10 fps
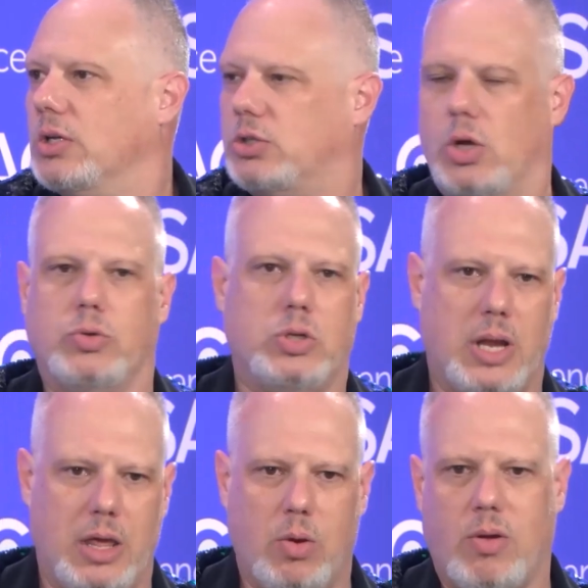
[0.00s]
So
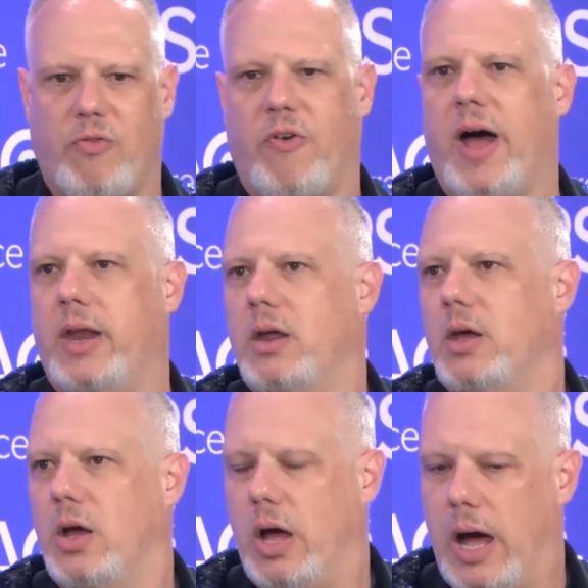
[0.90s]
today you can find
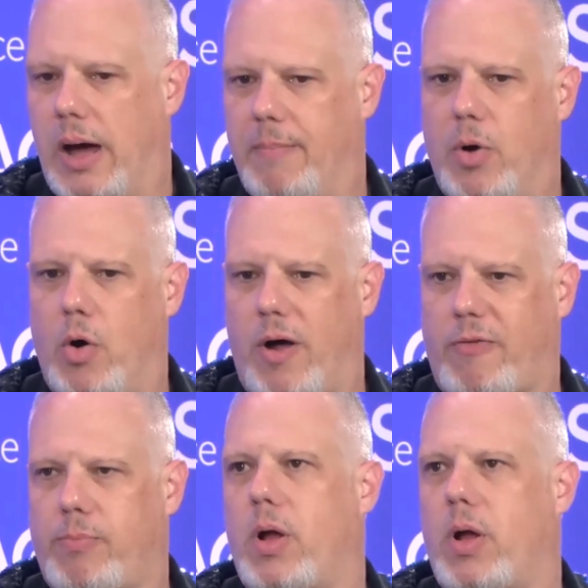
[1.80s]
OWASP